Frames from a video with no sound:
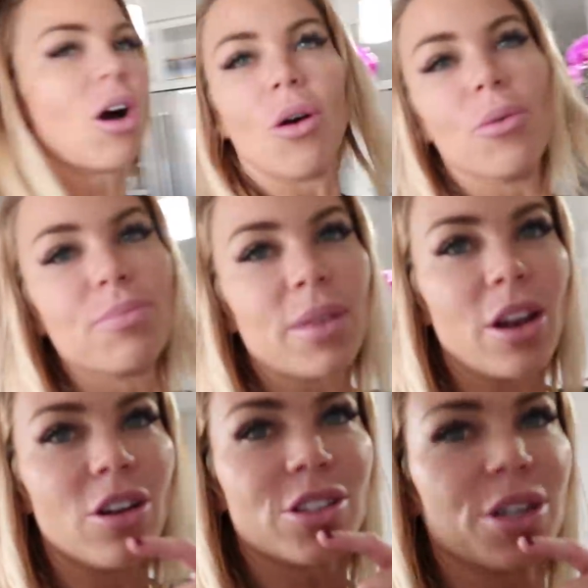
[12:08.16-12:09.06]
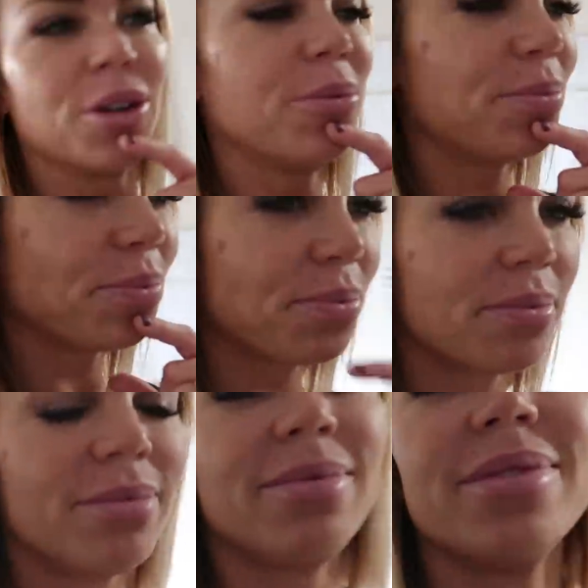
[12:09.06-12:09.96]
Oh, and also,
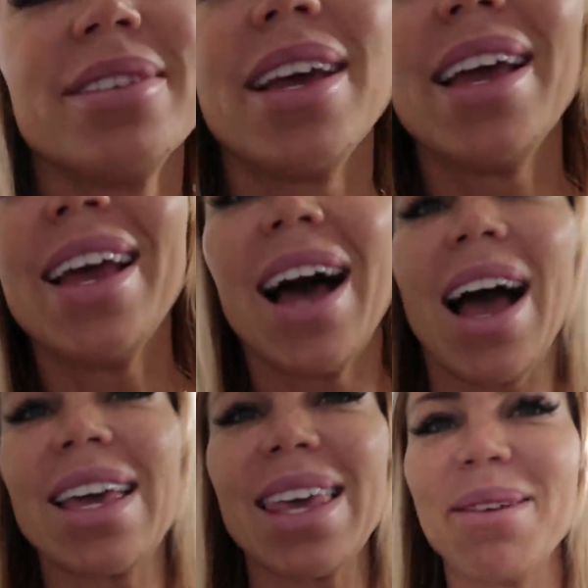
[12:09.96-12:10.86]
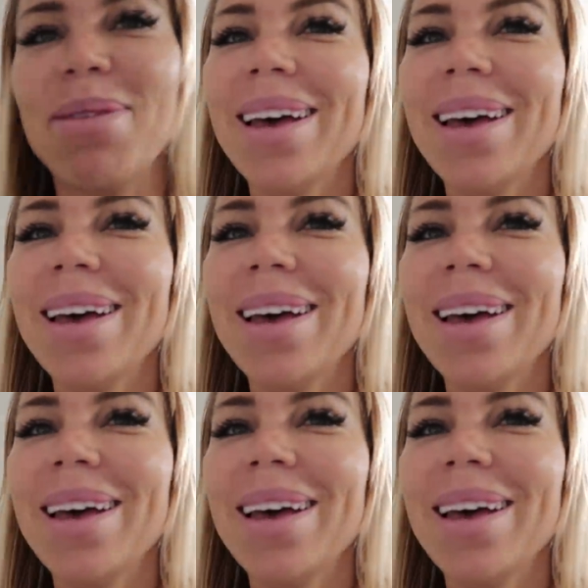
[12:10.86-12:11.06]
I keep,